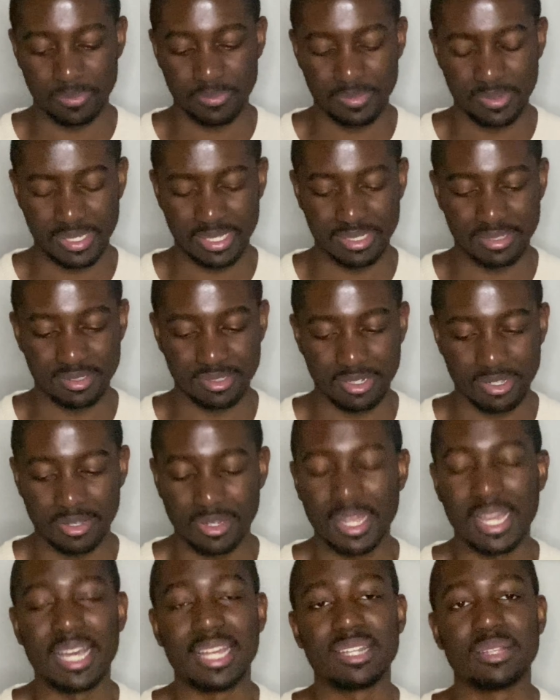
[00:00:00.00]
it's
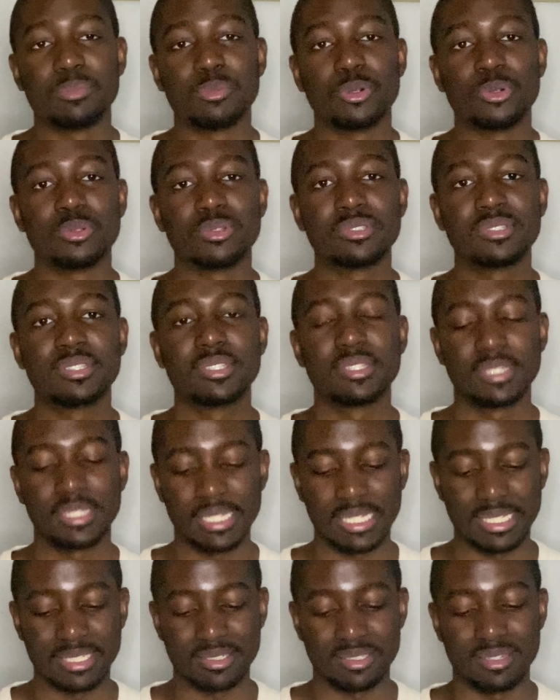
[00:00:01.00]
not animals,
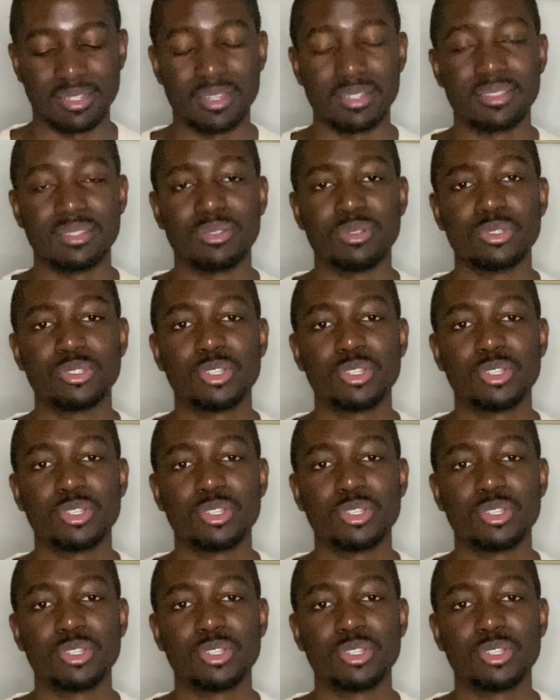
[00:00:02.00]
it's not those